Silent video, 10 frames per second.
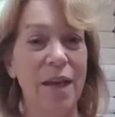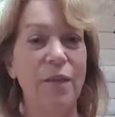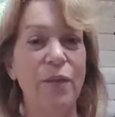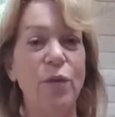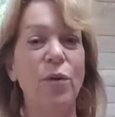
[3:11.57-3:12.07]

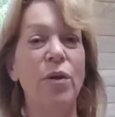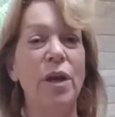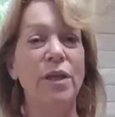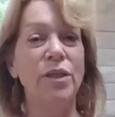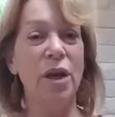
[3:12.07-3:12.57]
If you're
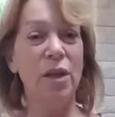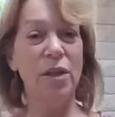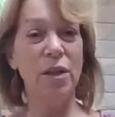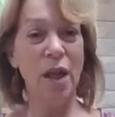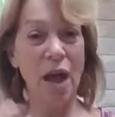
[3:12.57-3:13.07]
in a
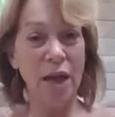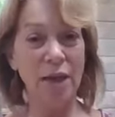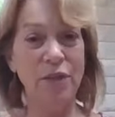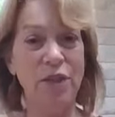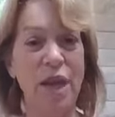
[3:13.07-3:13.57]

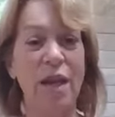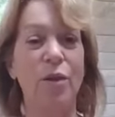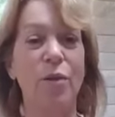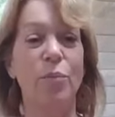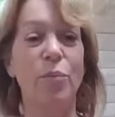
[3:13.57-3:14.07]
lot of
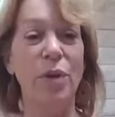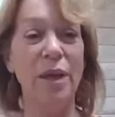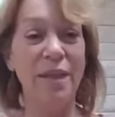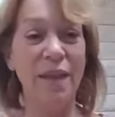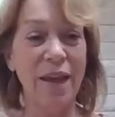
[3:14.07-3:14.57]
shallow
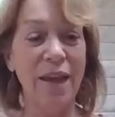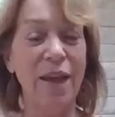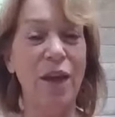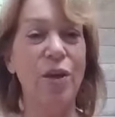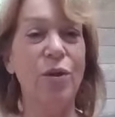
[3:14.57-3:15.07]

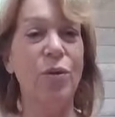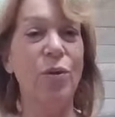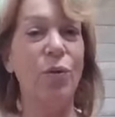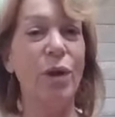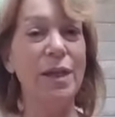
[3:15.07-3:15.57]
breathing, you're
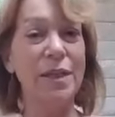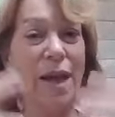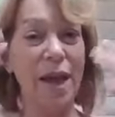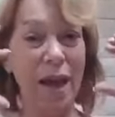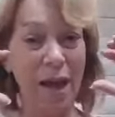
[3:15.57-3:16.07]
going
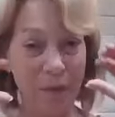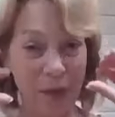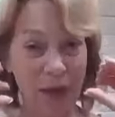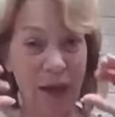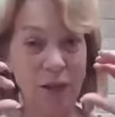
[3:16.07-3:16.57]
to have
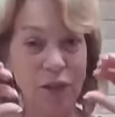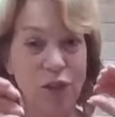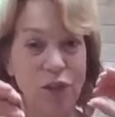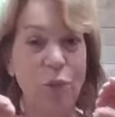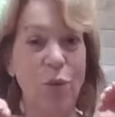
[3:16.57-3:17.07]
a
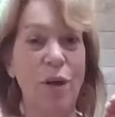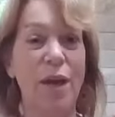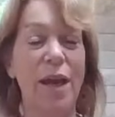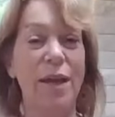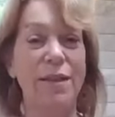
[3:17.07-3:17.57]

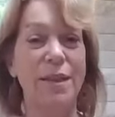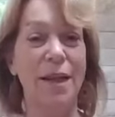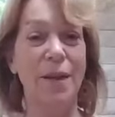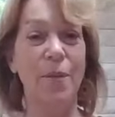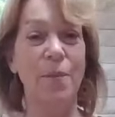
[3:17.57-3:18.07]
short
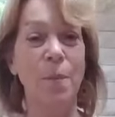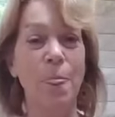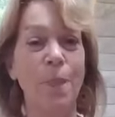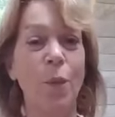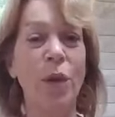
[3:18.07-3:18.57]
exhale.
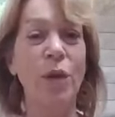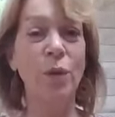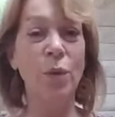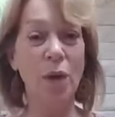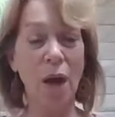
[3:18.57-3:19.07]
When
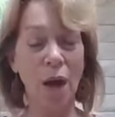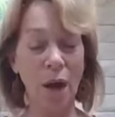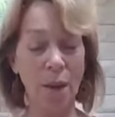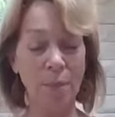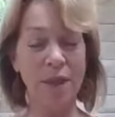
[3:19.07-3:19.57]
you
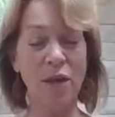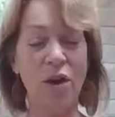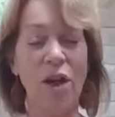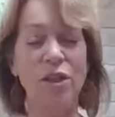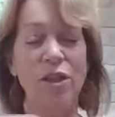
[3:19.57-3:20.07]
come into
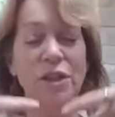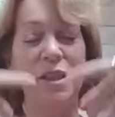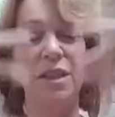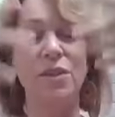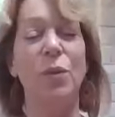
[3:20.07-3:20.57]

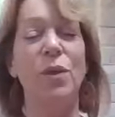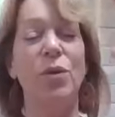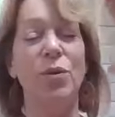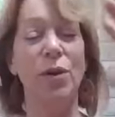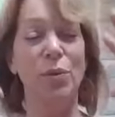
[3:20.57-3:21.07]
consciousness, when
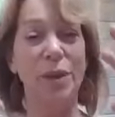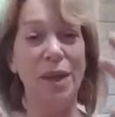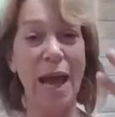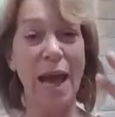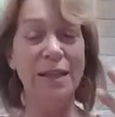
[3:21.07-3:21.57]
you're in a
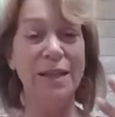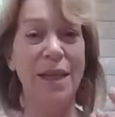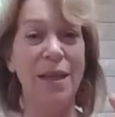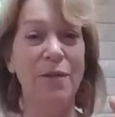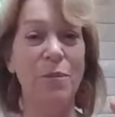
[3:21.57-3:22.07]
relaxed
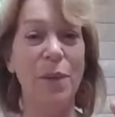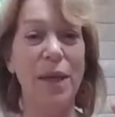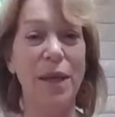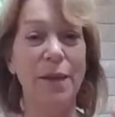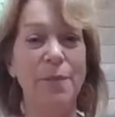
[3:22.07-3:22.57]
state of
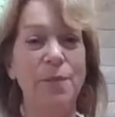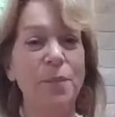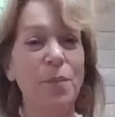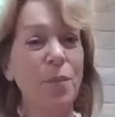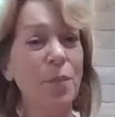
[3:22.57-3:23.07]
being,
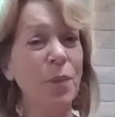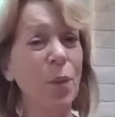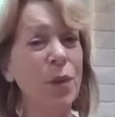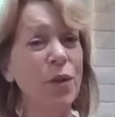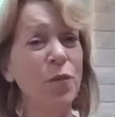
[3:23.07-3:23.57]

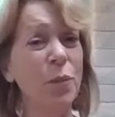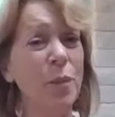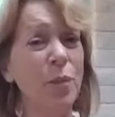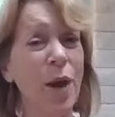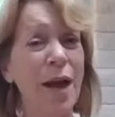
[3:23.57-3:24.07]
when you've
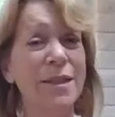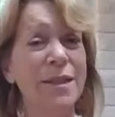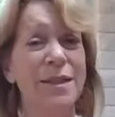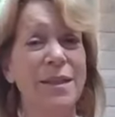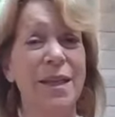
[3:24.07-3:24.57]
been
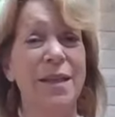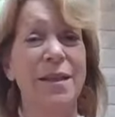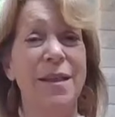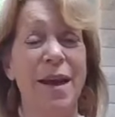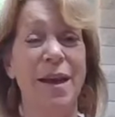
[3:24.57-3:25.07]

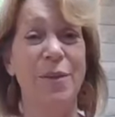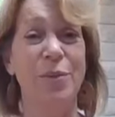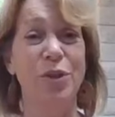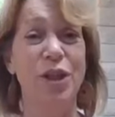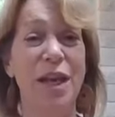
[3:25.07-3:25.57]
practicing the
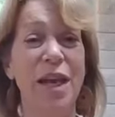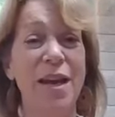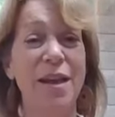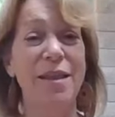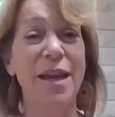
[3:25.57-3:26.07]
energy,
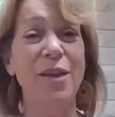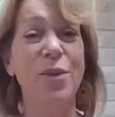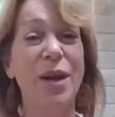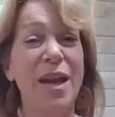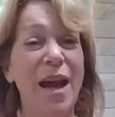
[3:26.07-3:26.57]
then
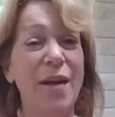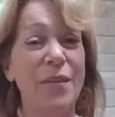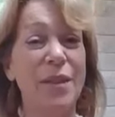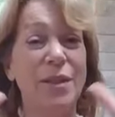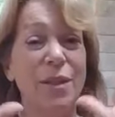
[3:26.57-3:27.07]
you can
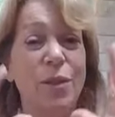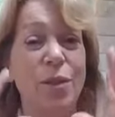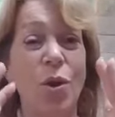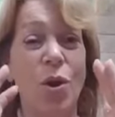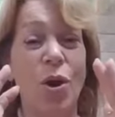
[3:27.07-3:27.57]
have this
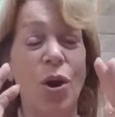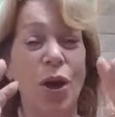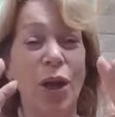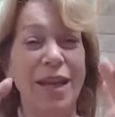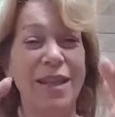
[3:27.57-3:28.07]

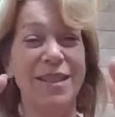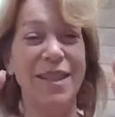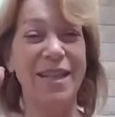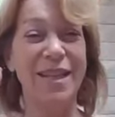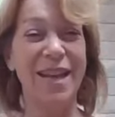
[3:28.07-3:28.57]
long
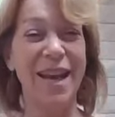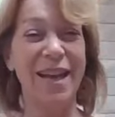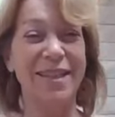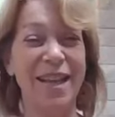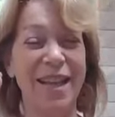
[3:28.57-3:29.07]
extended
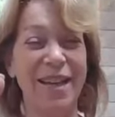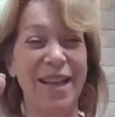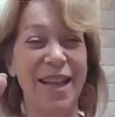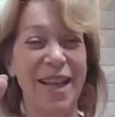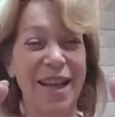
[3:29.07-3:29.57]

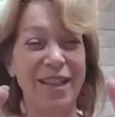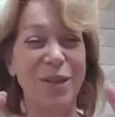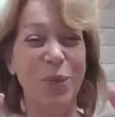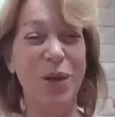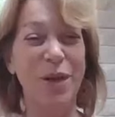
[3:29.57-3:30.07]
exhale.
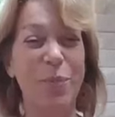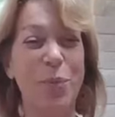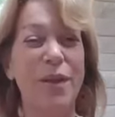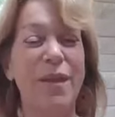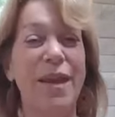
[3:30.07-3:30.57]
So we're going to
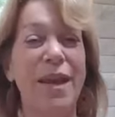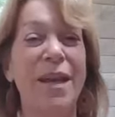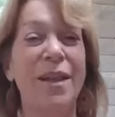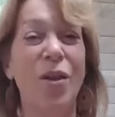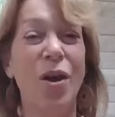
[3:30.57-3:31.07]
breathe
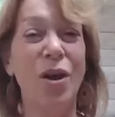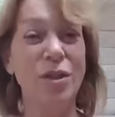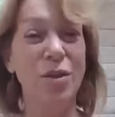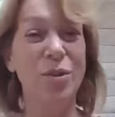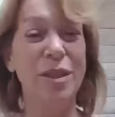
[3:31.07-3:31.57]
again, long,
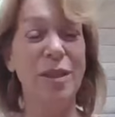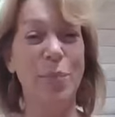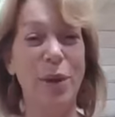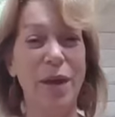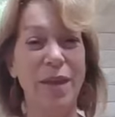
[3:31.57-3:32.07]
slow,
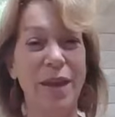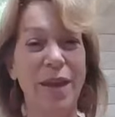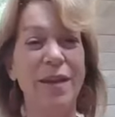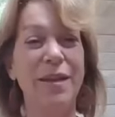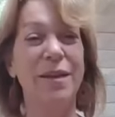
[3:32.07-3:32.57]
deep breath
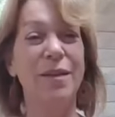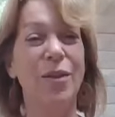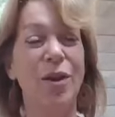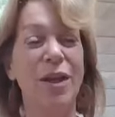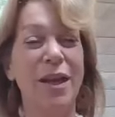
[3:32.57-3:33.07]
in,
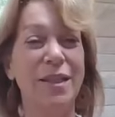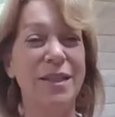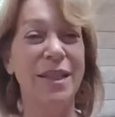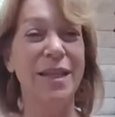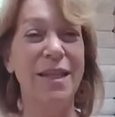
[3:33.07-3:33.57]
long
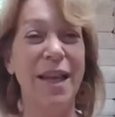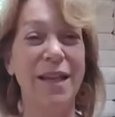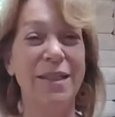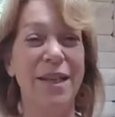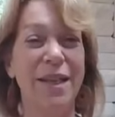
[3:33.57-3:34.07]
extended
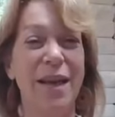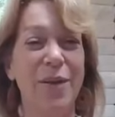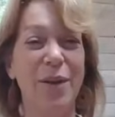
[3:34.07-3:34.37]
exhale out.